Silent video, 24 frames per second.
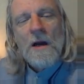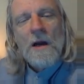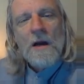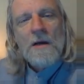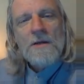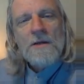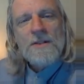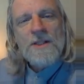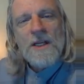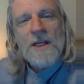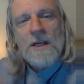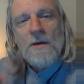
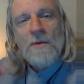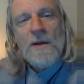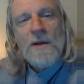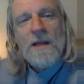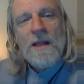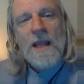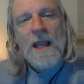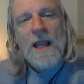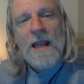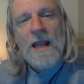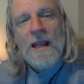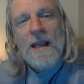See, we
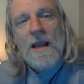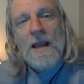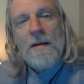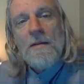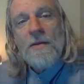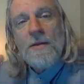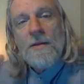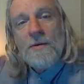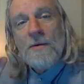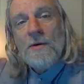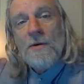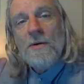can't
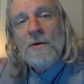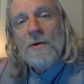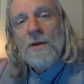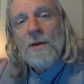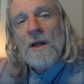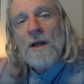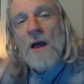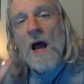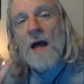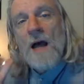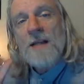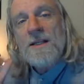get through the
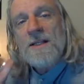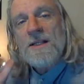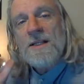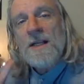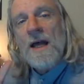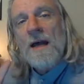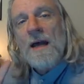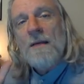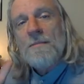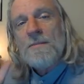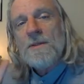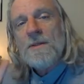
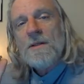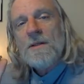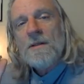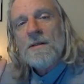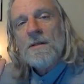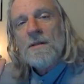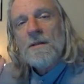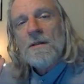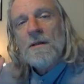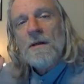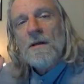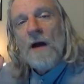concept
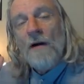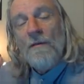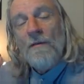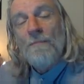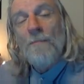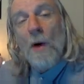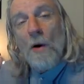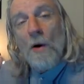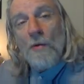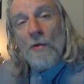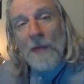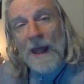of
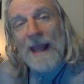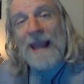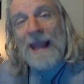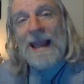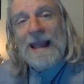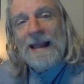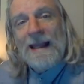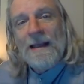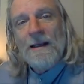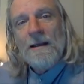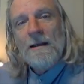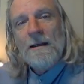both
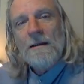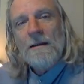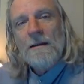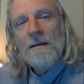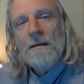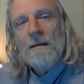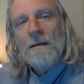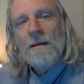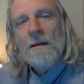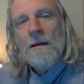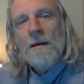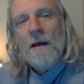and.
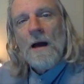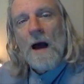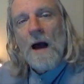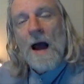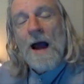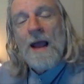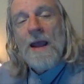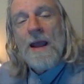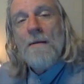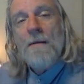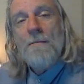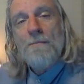
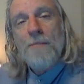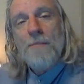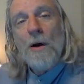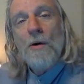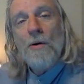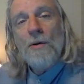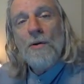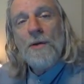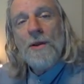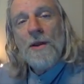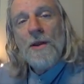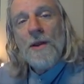I am
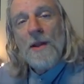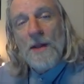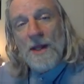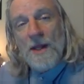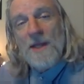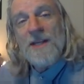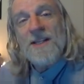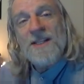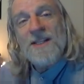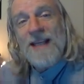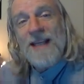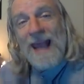both
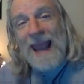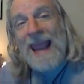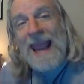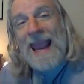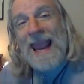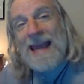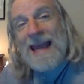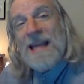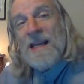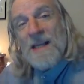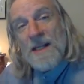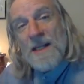this
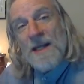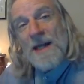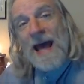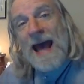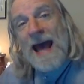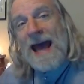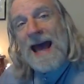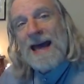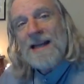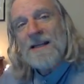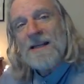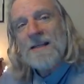and
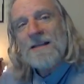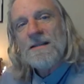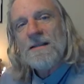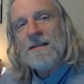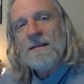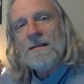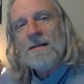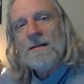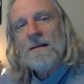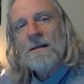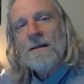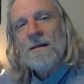that.
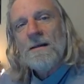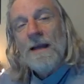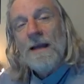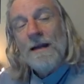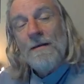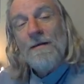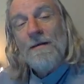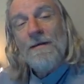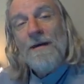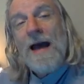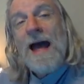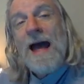
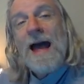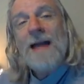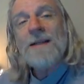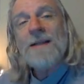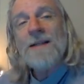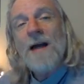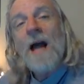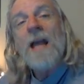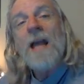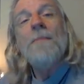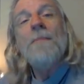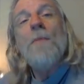In fact,
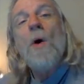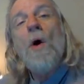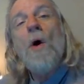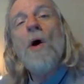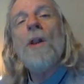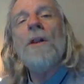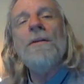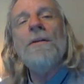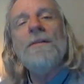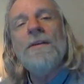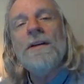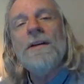I am
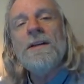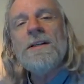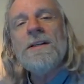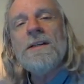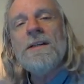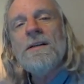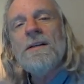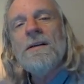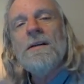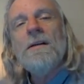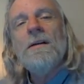all of it.